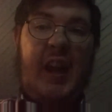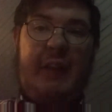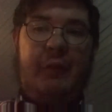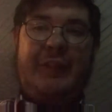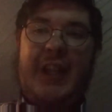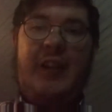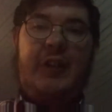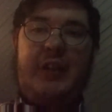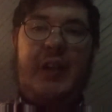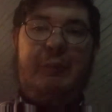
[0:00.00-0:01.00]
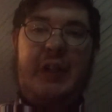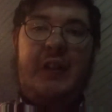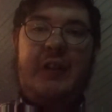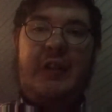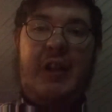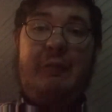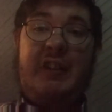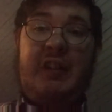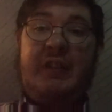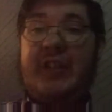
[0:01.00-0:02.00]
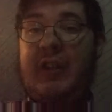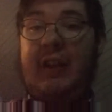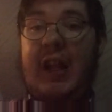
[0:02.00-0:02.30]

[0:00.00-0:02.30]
I will get creepier and creepier until